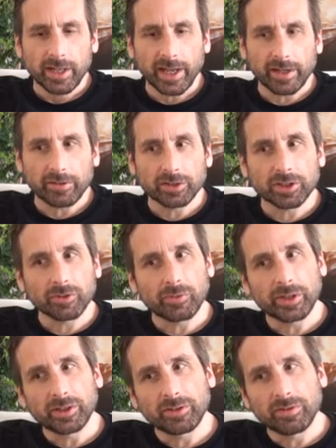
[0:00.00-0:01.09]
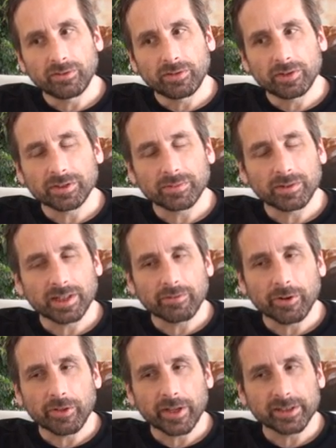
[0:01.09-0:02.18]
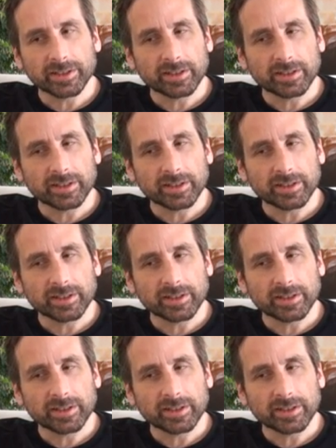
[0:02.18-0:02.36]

And so there are some clever things